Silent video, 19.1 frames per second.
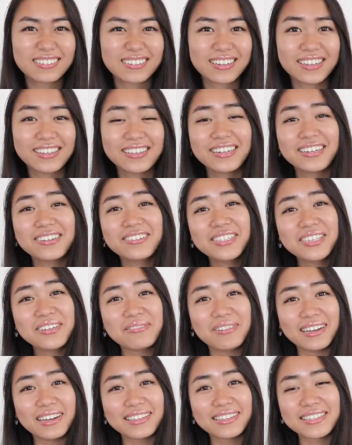okay, you didn't really
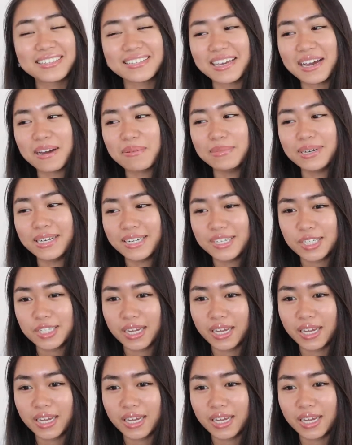want this that much.